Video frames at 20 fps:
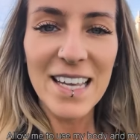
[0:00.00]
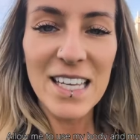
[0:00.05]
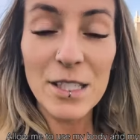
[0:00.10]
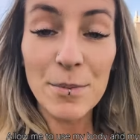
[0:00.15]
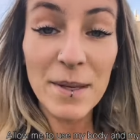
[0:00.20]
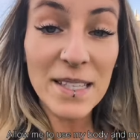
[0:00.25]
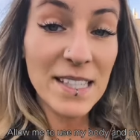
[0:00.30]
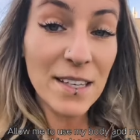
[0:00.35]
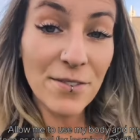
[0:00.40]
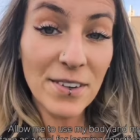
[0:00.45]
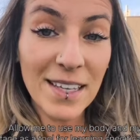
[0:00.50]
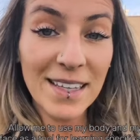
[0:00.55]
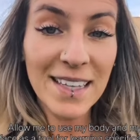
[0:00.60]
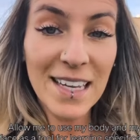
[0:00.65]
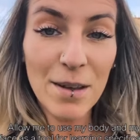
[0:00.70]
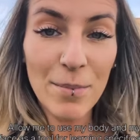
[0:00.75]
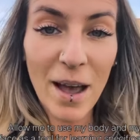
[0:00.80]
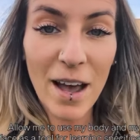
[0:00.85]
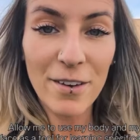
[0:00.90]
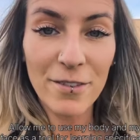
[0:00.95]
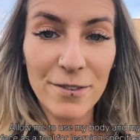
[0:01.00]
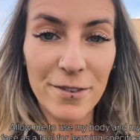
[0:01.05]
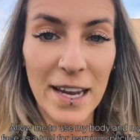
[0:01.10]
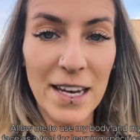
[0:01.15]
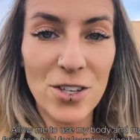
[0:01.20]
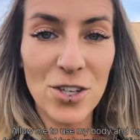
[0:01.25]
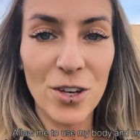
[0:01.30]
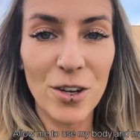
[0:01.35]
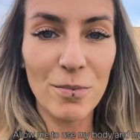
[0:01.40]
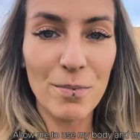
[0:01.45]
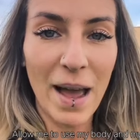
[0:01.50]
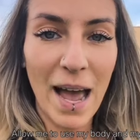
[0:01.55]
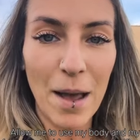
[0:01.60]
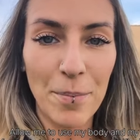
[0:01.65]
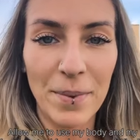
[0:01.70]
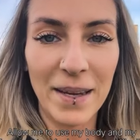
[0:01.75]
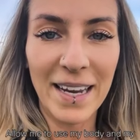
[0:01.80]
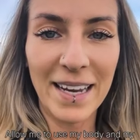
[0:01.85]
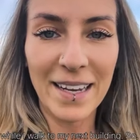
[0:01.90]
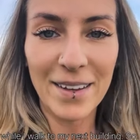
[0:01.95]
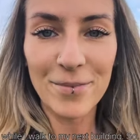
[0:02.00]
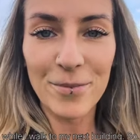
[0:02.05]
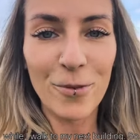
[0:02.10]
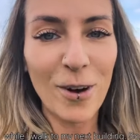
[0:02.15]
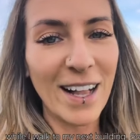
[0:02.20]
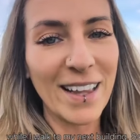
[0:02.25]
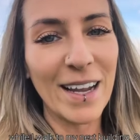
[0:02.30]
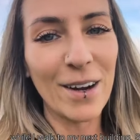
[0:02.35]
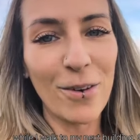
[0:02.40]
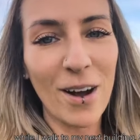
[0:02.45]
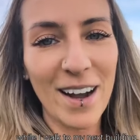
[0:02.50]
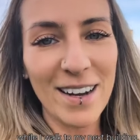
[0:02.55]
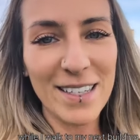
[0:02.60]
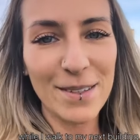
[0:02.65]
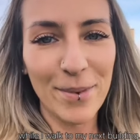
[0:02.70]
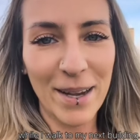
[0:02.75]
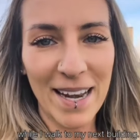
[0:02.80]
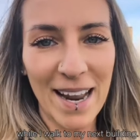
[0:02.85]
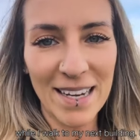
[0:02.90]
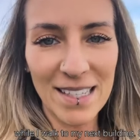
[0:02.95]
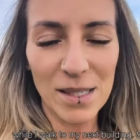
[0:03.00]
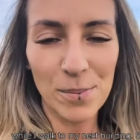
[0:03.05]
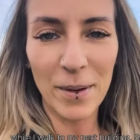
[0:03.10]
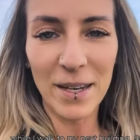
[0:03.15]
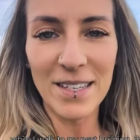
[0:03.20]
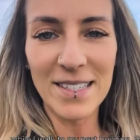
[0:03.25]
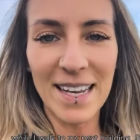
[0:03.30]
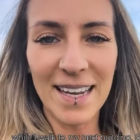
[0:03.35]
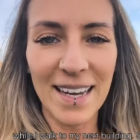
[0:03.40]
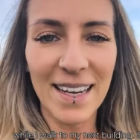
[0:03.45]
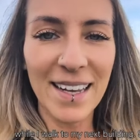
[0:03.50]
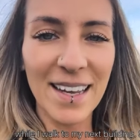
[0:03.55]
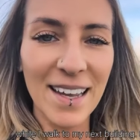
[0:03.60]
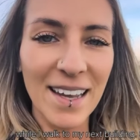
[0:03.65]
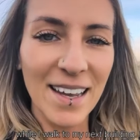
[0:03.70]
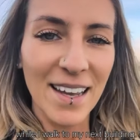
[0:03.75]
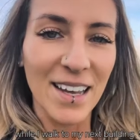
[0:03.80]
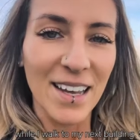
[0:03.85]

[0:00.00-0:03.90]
specifically about facial mapping while I walk to my next building.